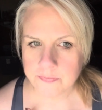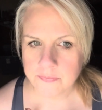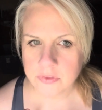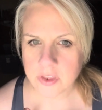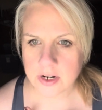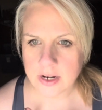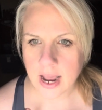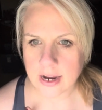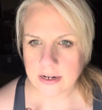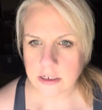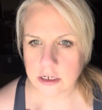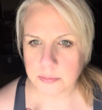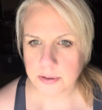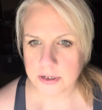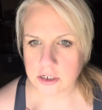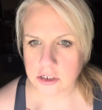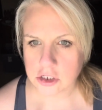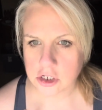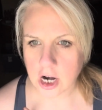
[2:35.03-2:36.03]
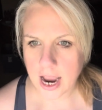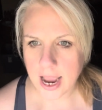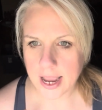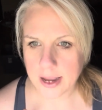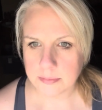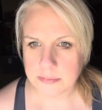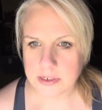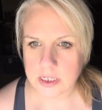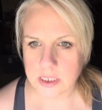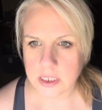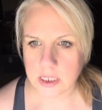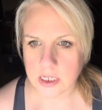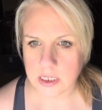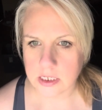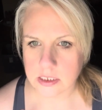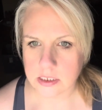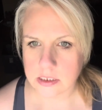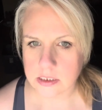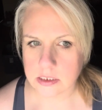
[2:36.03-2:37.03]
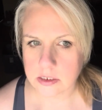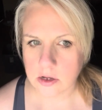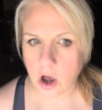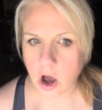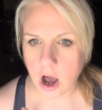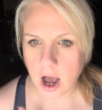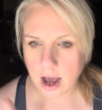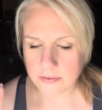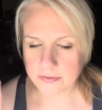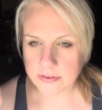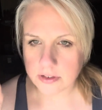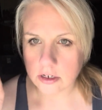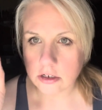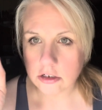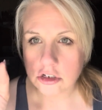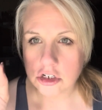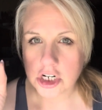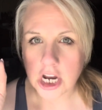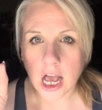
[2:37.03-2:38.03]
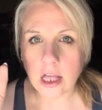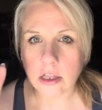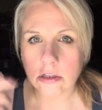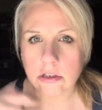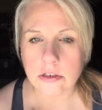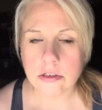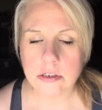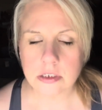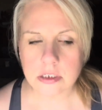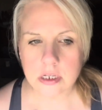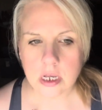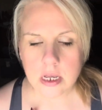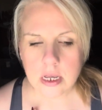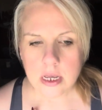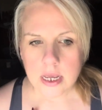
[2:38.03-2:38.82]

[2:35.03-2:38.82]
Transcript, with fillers: the doctor prescribed these cough little gels